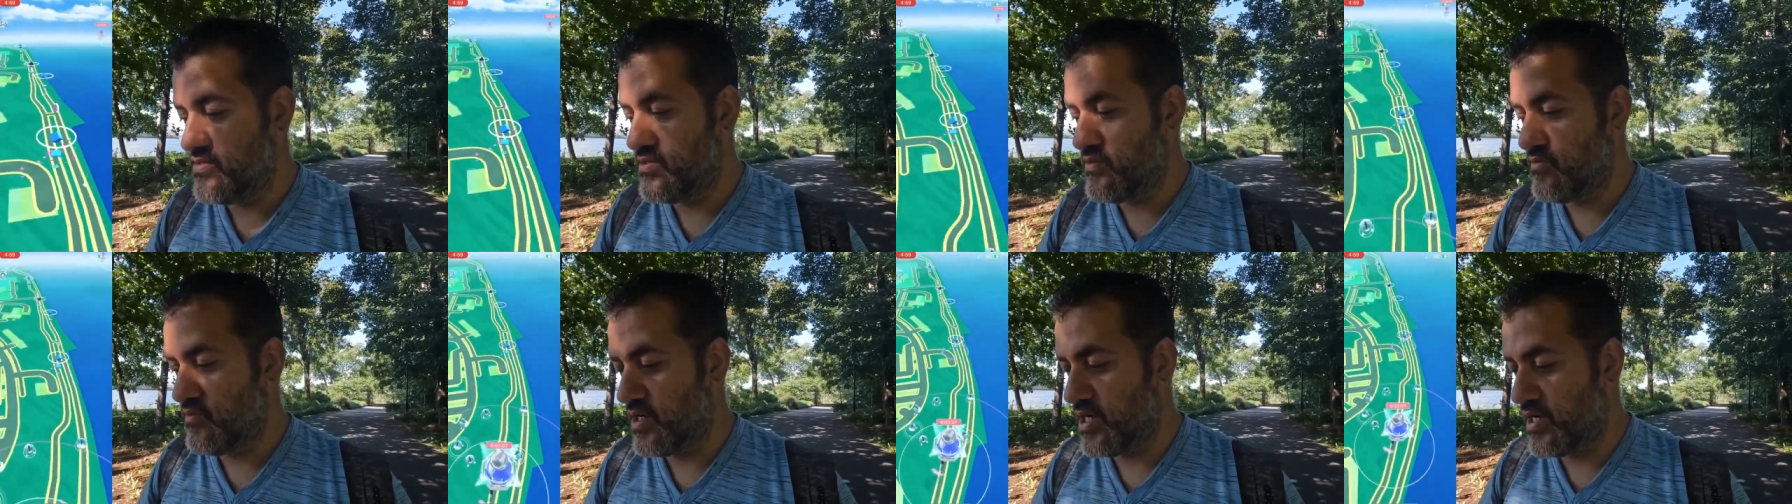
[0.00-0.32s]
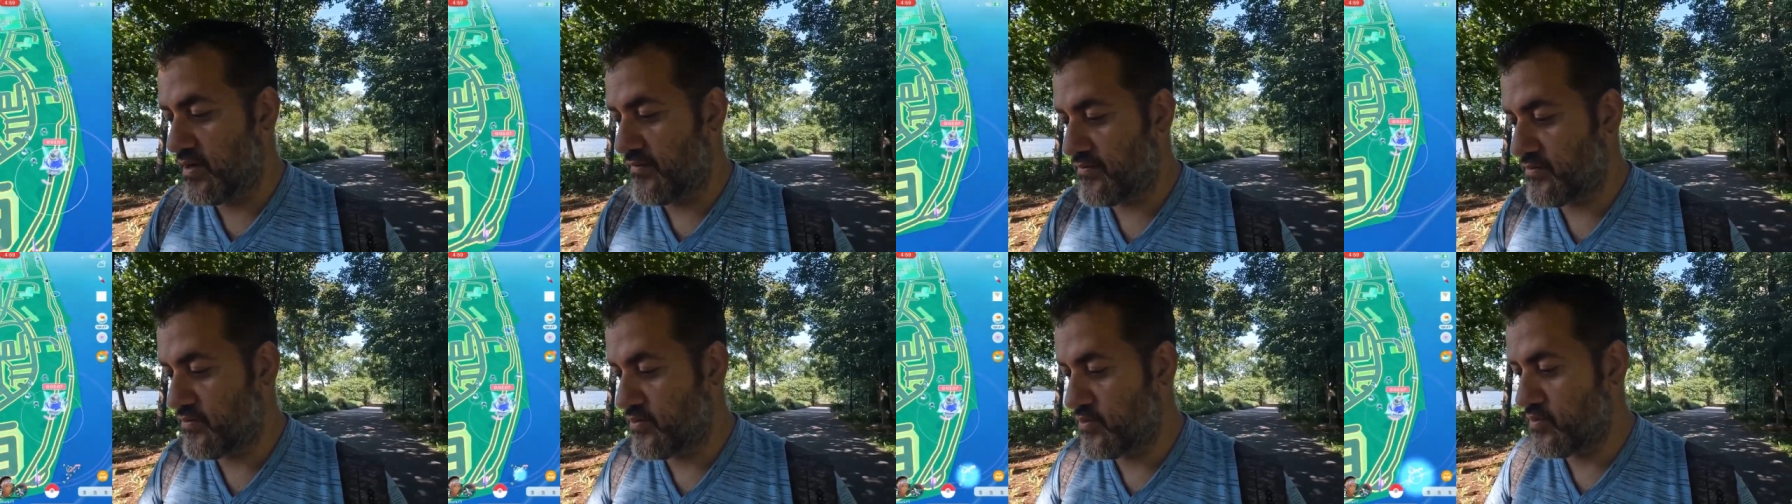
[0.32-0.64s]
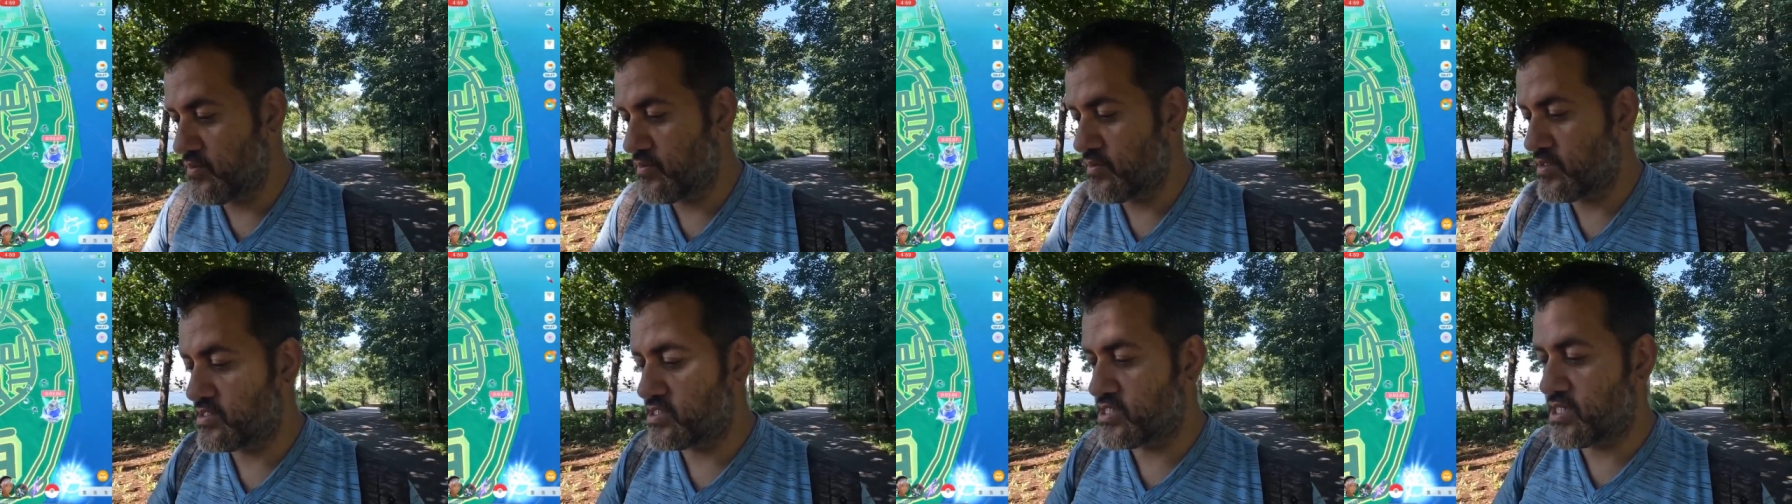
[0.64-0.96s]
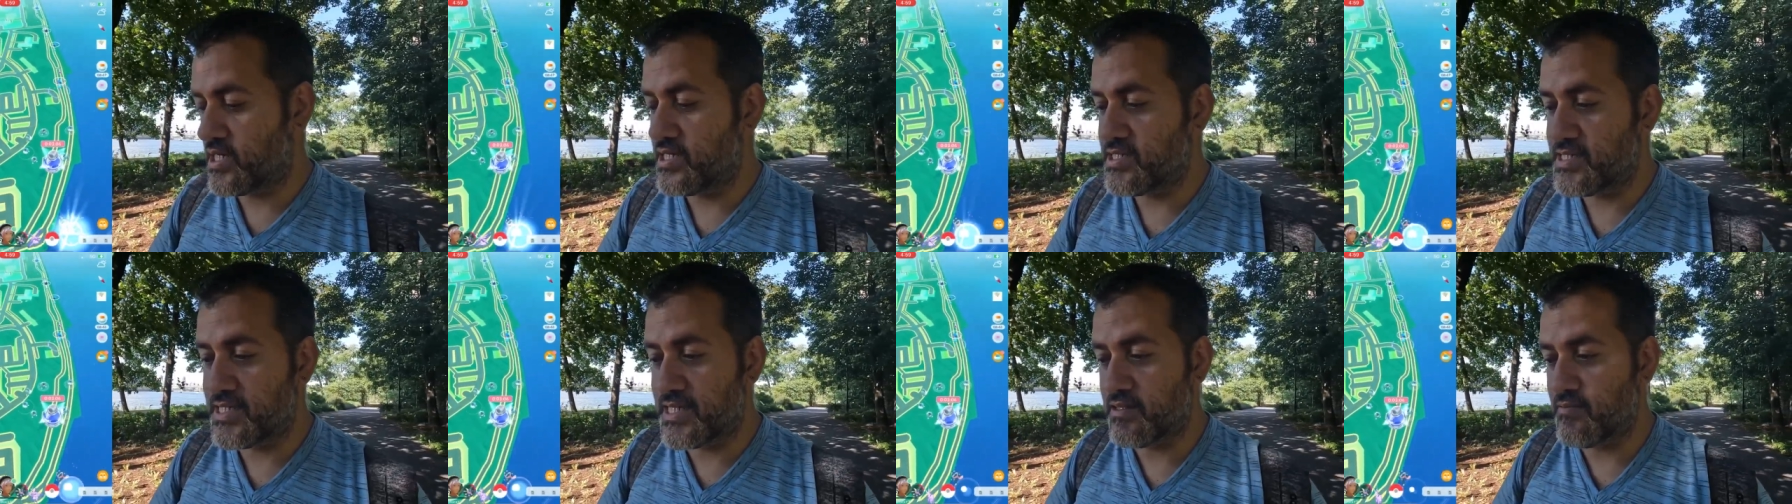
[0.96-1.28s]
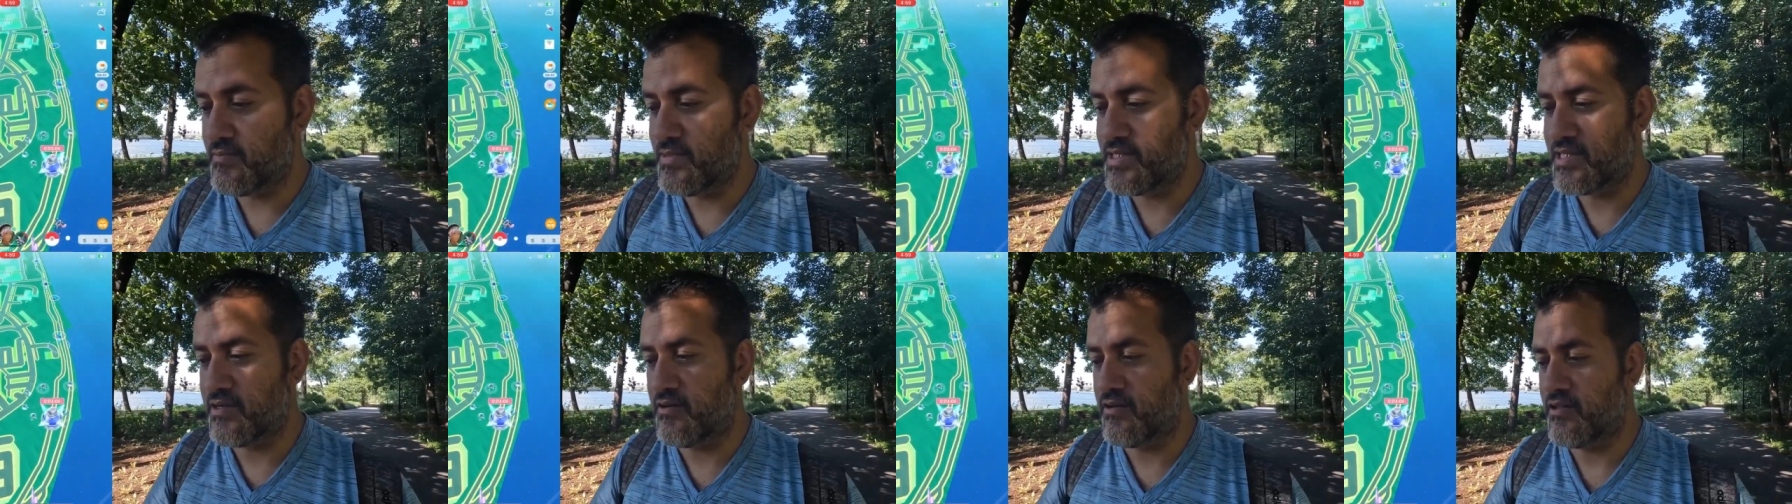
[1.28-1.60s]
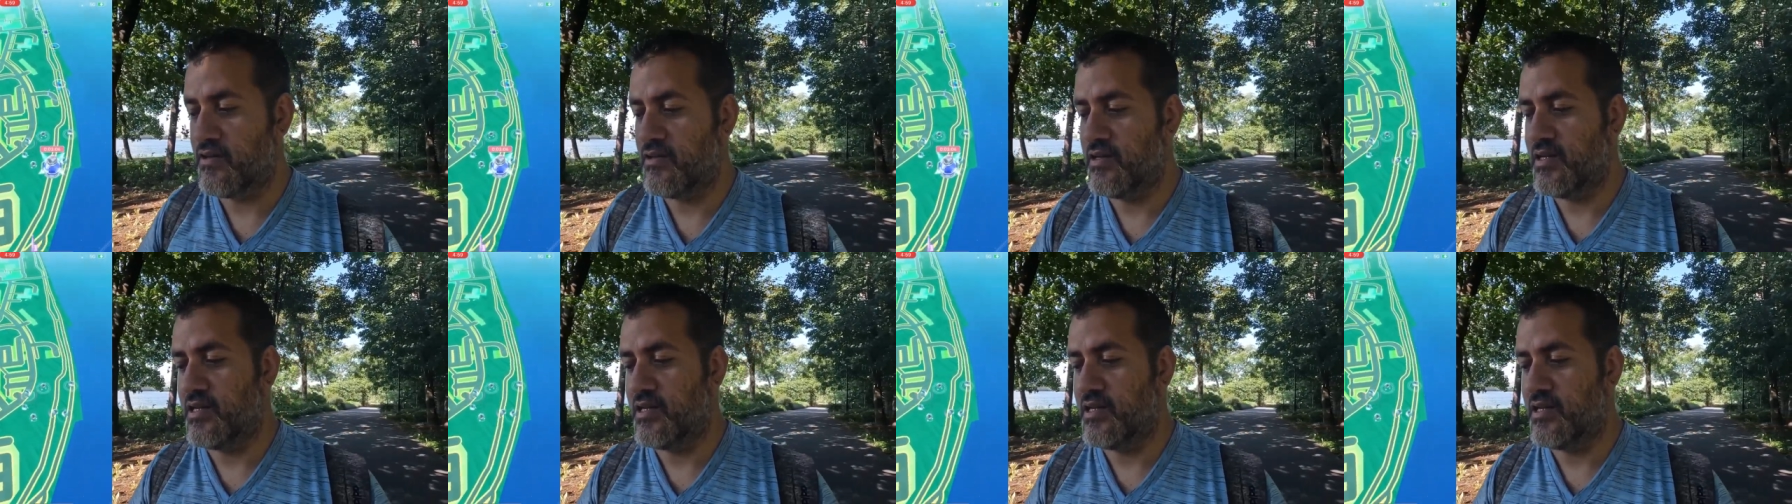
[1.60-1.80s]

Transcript: You don't have to do it. I'm just trying to check. Miss, hold